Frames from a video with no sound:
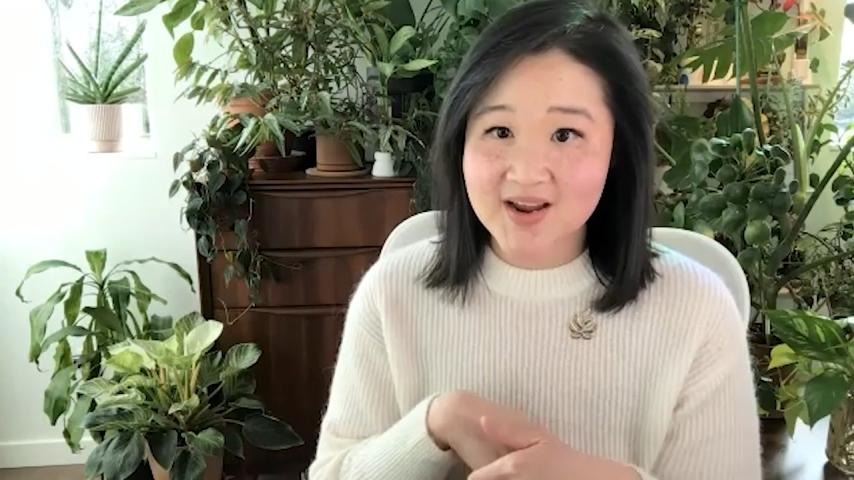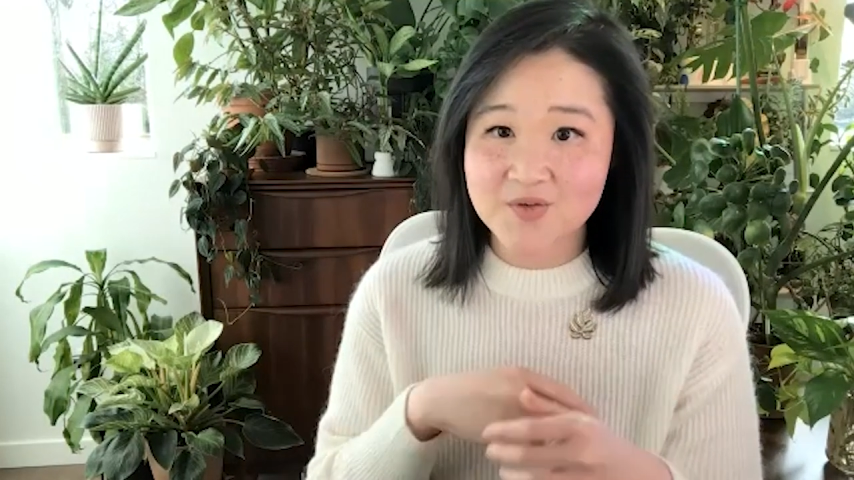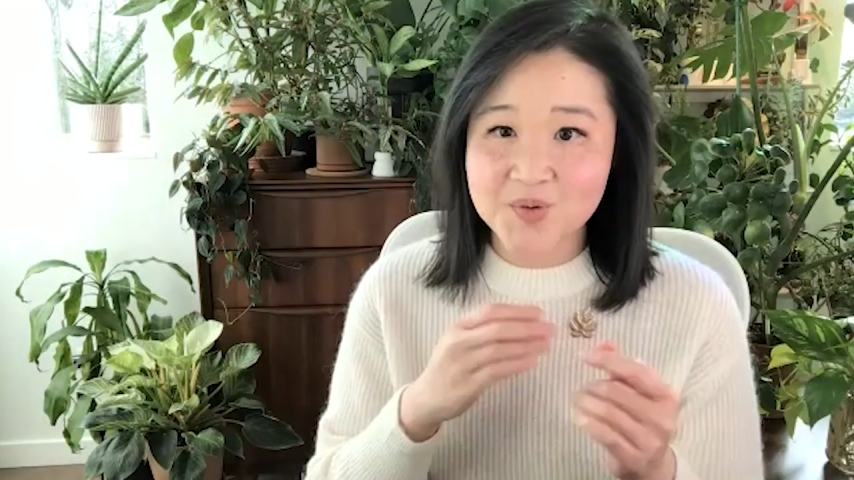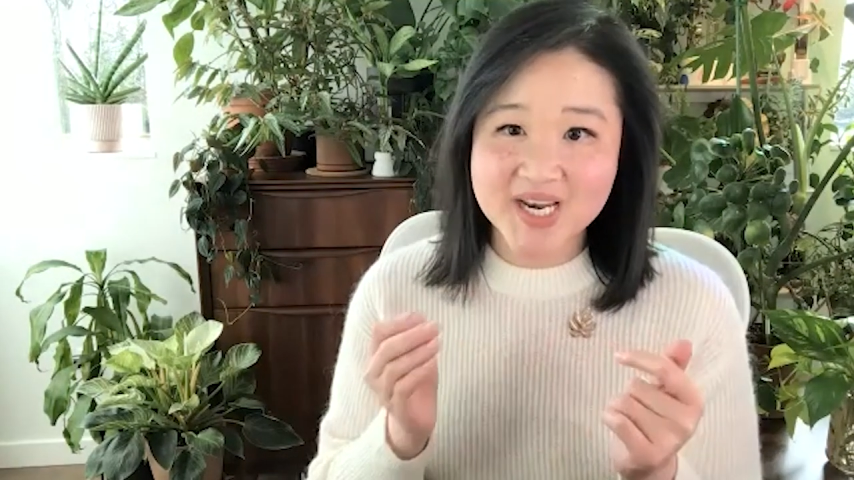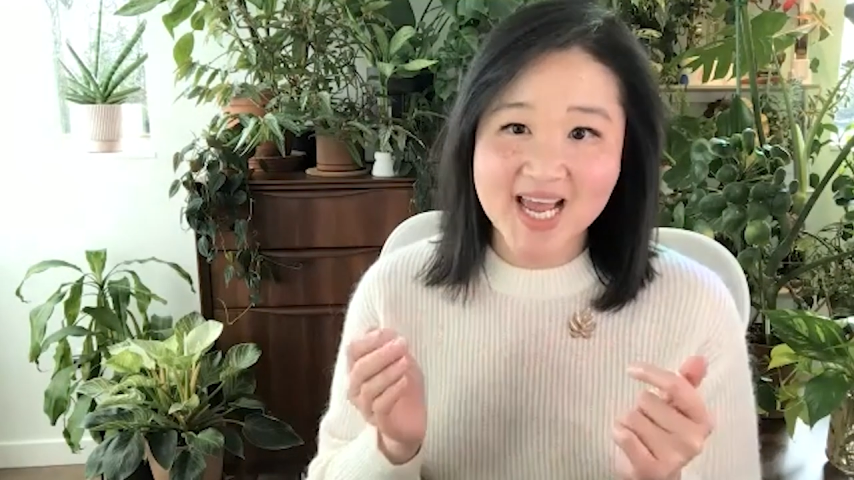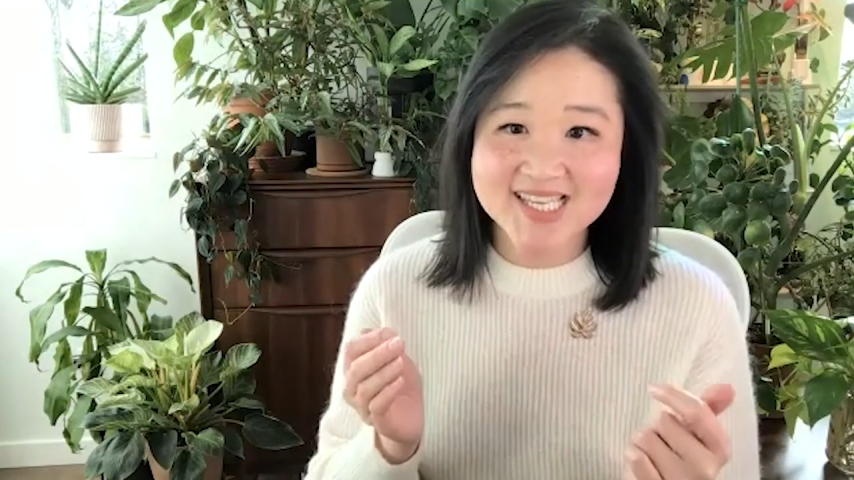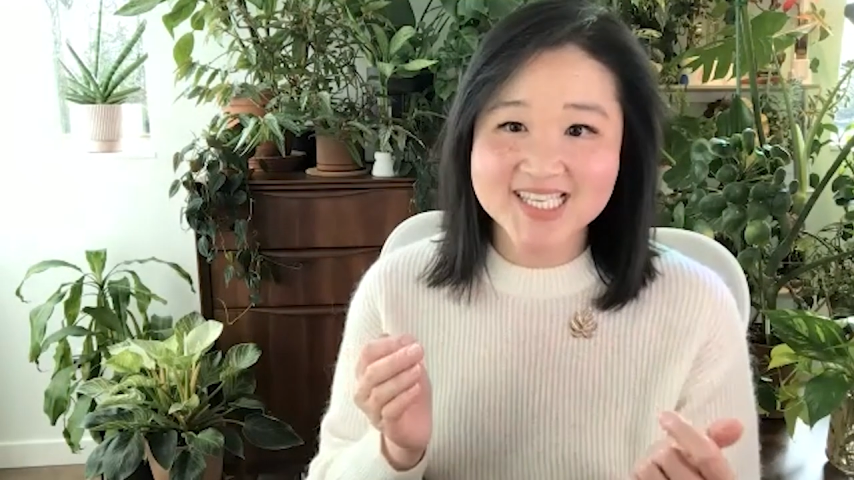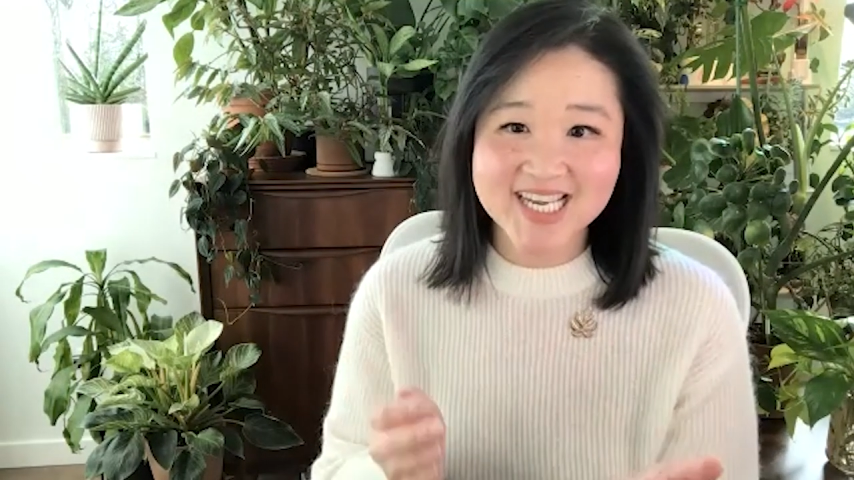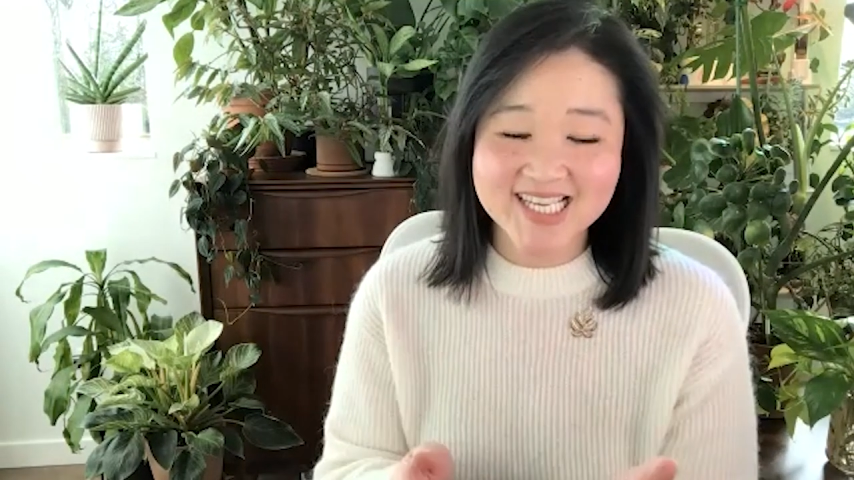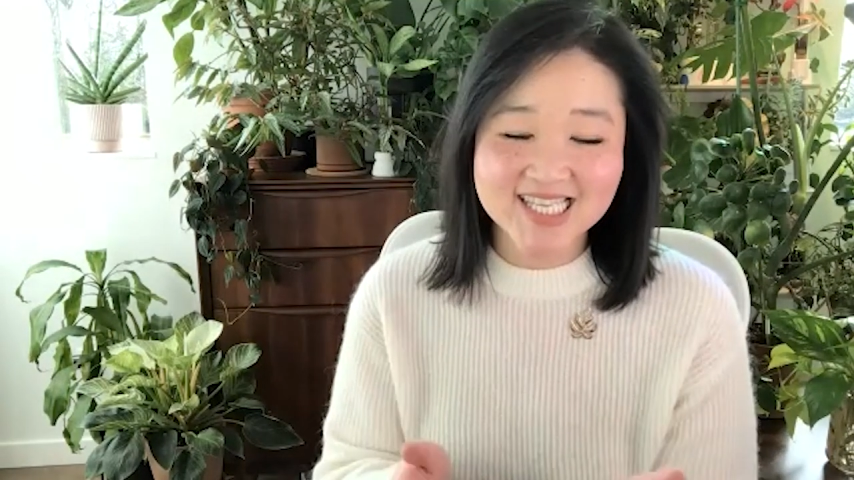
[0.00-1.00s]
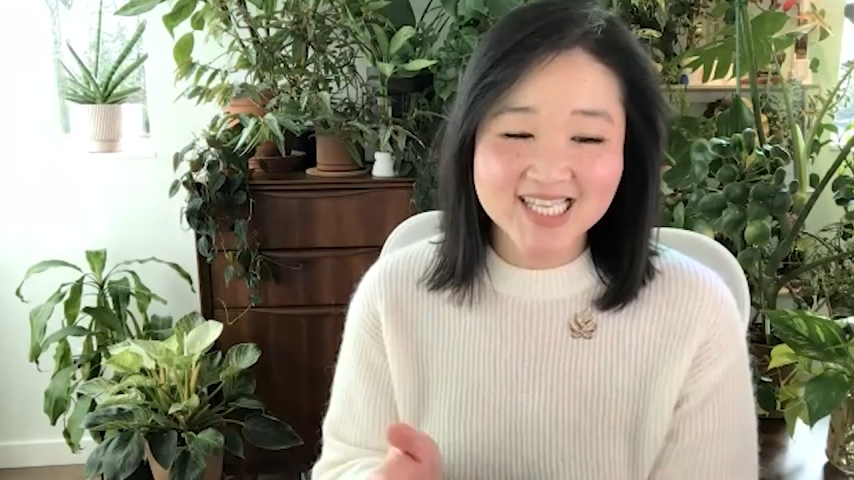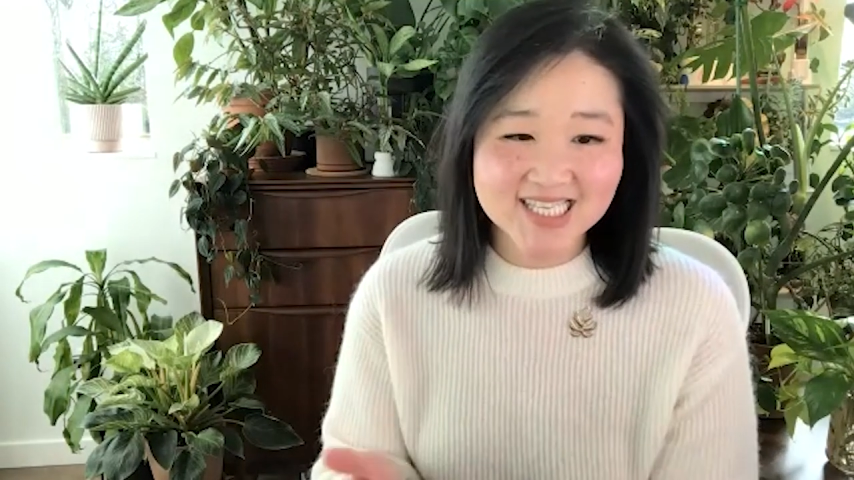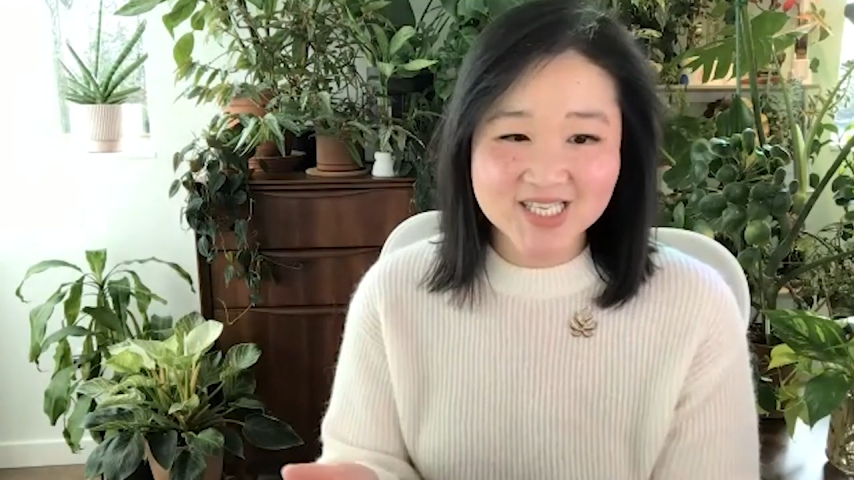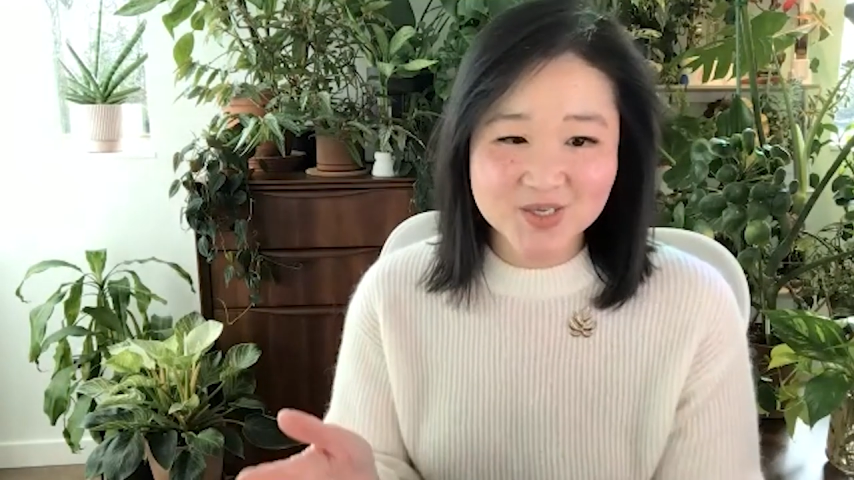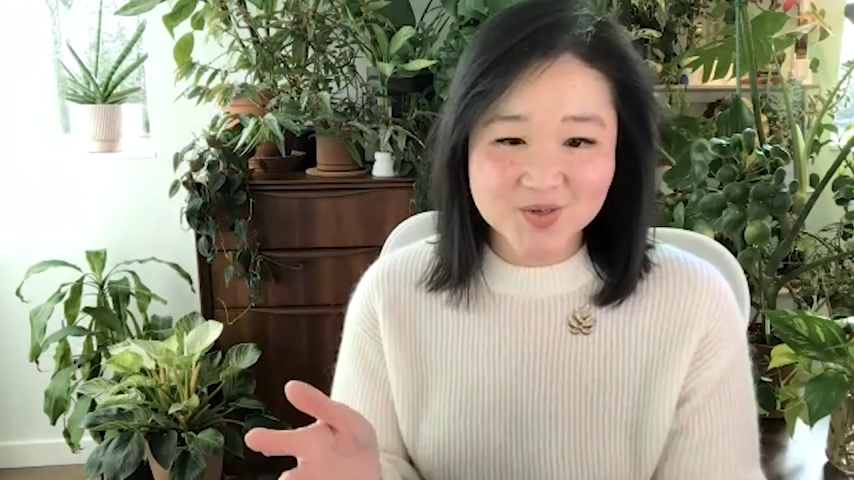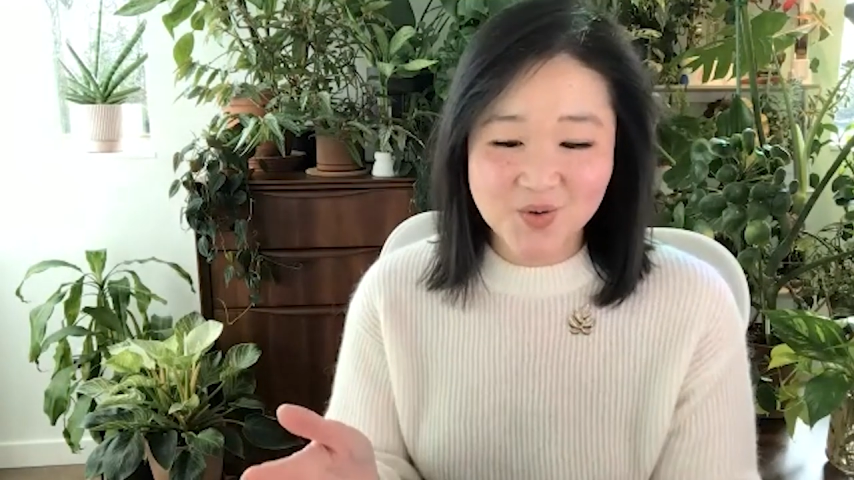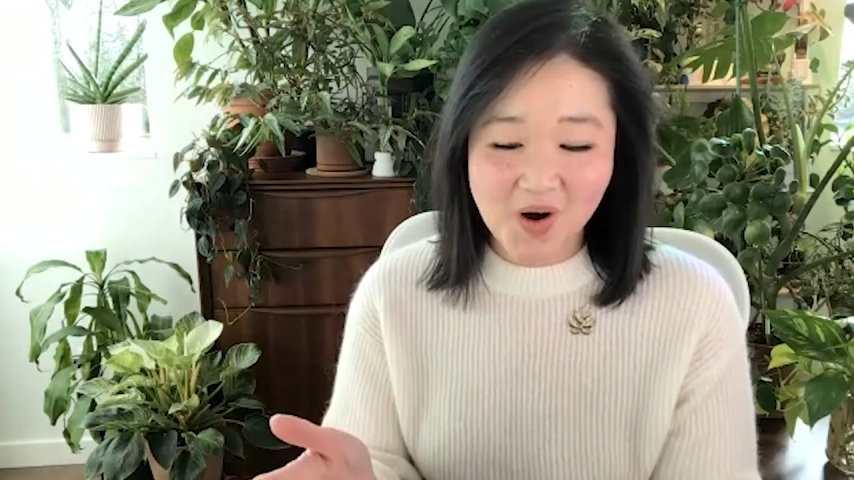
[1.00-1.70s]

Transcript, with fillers: everyone has a chance to listen to